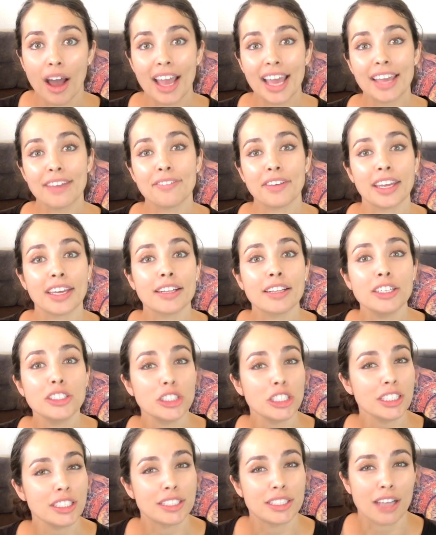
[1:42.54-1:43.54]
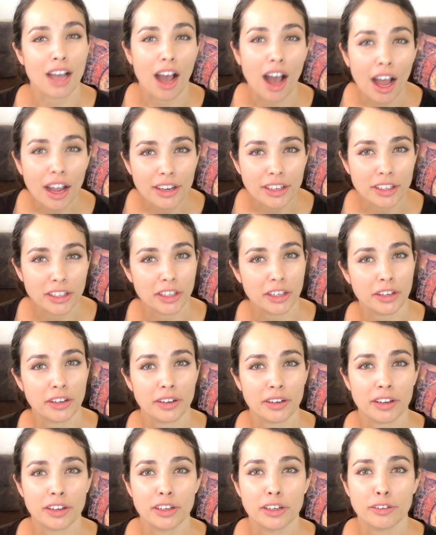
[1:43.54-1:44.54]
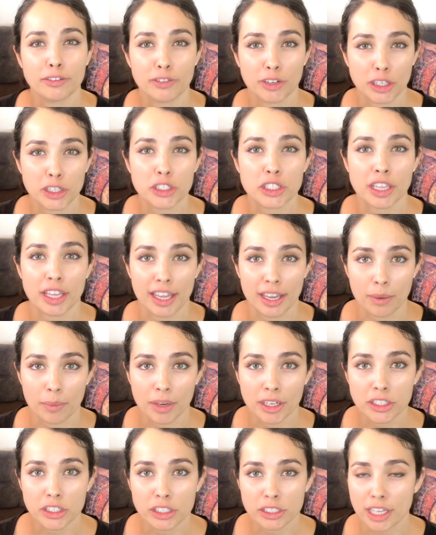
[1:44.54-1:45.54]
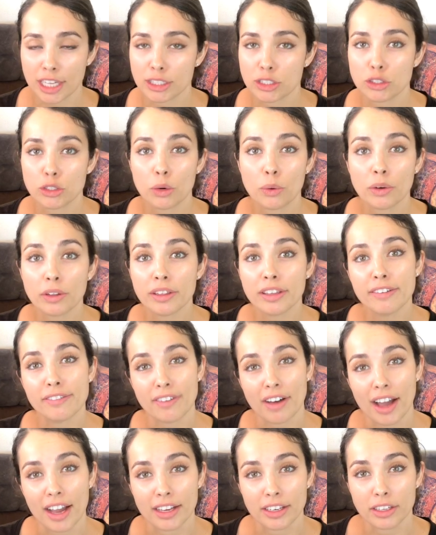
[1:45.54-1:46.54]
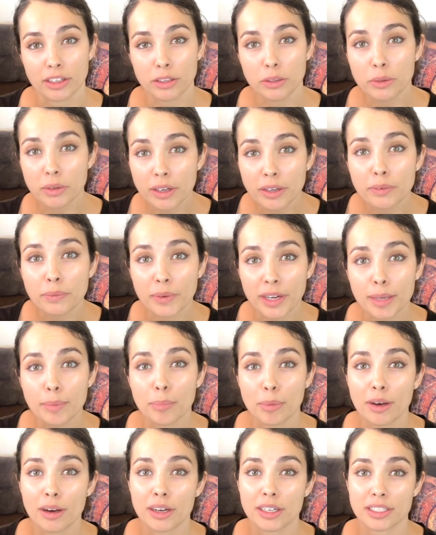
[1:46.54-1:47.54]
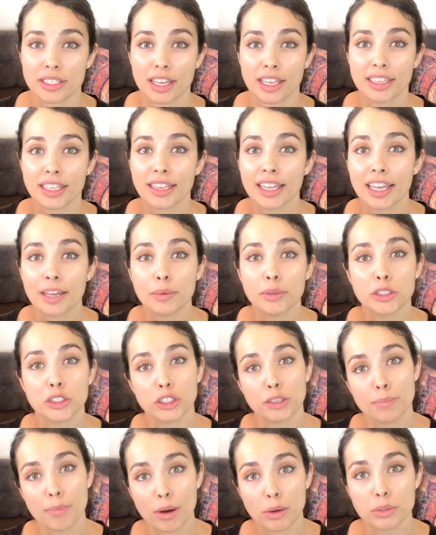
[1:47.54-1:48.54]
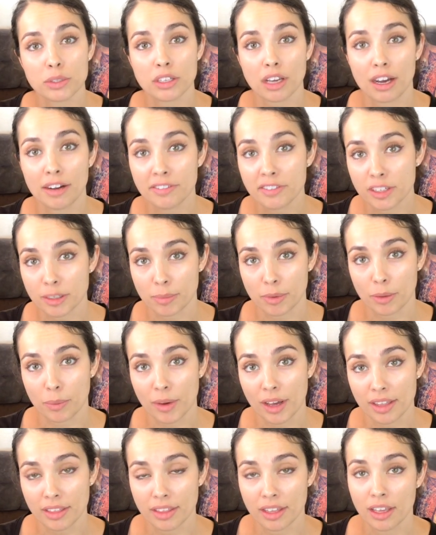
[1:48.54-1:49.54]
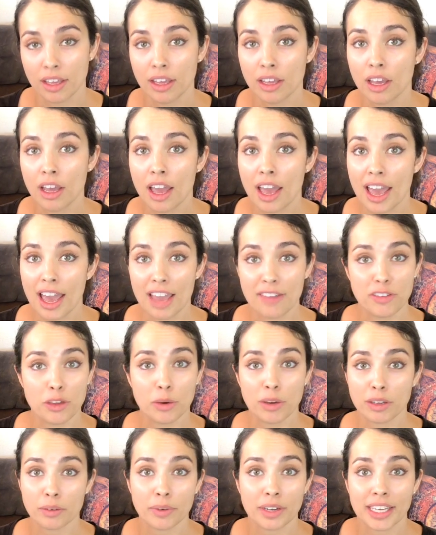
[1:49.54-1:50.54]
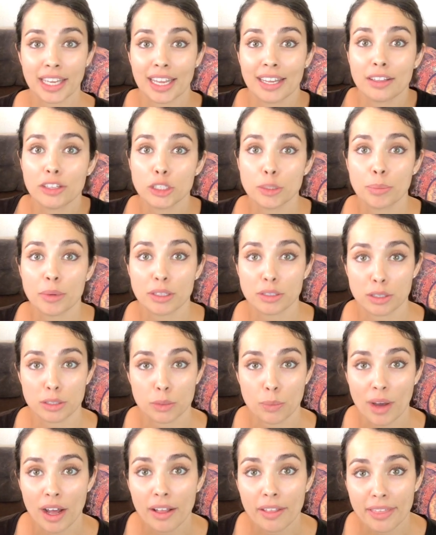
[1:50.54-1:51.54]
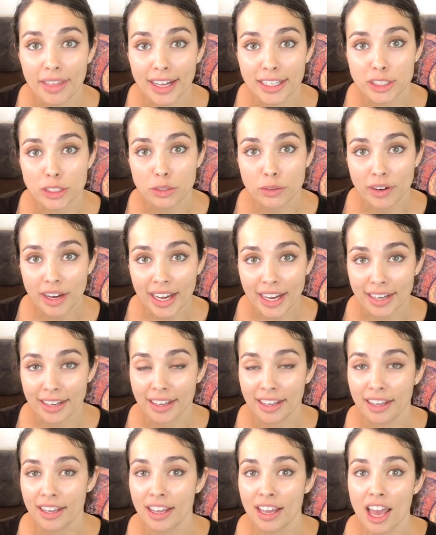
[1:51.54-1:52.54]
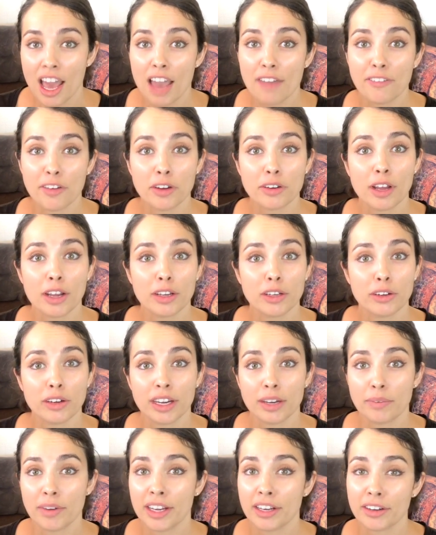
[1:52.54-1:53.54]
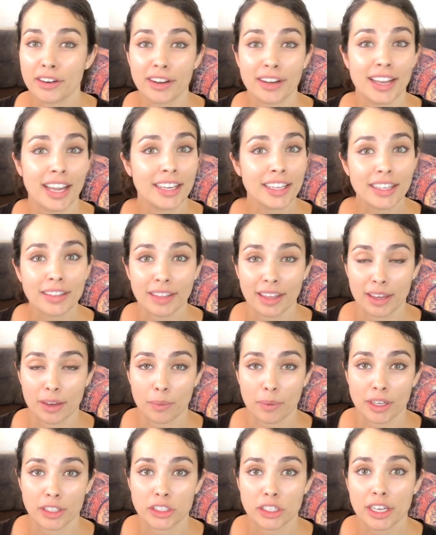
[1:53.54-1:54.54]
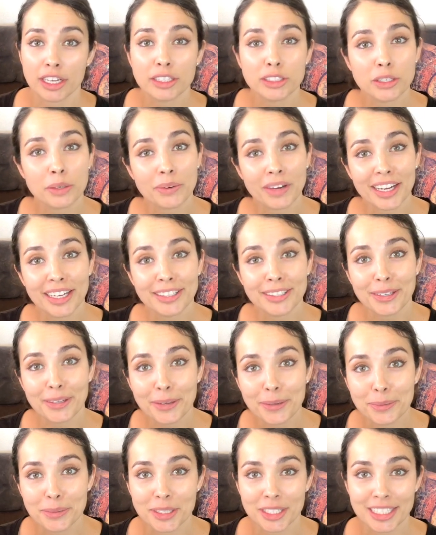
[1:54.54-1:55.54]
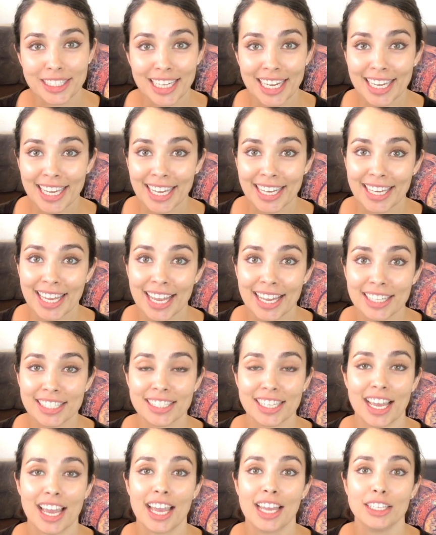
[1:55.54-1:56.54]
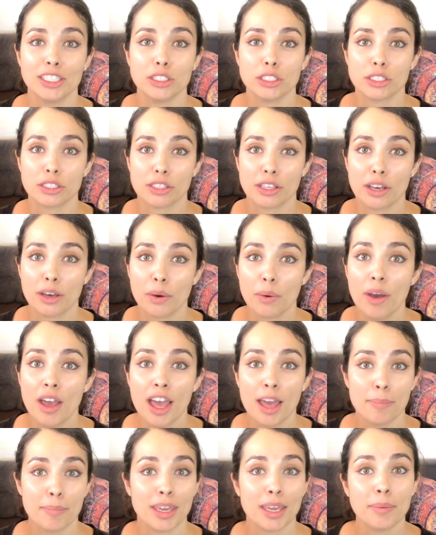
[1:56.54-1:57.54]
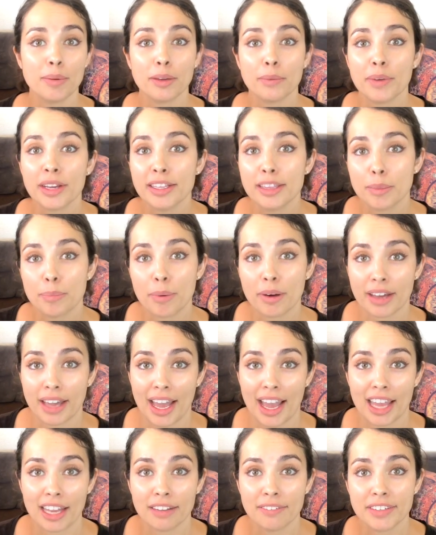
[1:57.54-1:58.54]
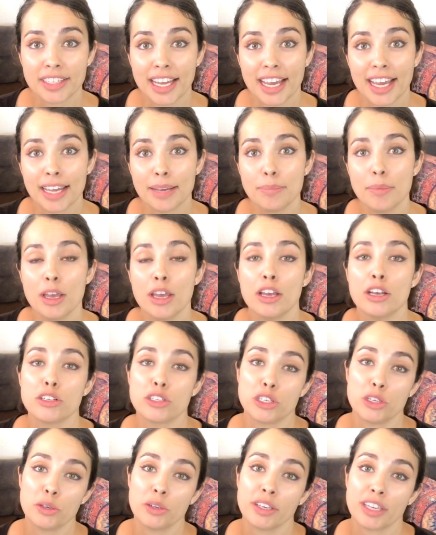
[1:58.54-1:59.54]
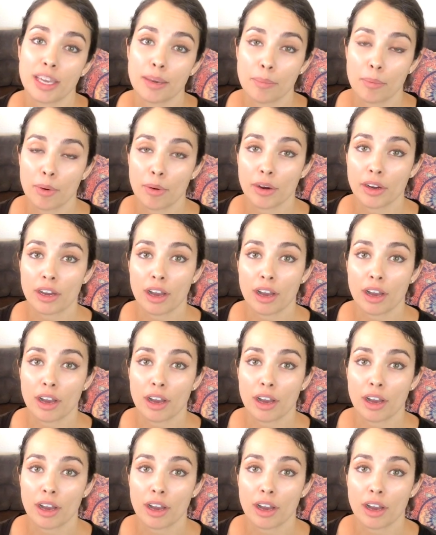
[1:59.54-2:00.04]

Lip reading: If English is not your first language, that's totally fine. You can read books in the language you're most comfortable with. If you can read English books as well, that's great. If you're not a great reader in any language, it's okay too. Just take it nice and slow. Maybe read the book ahead of time so you can get more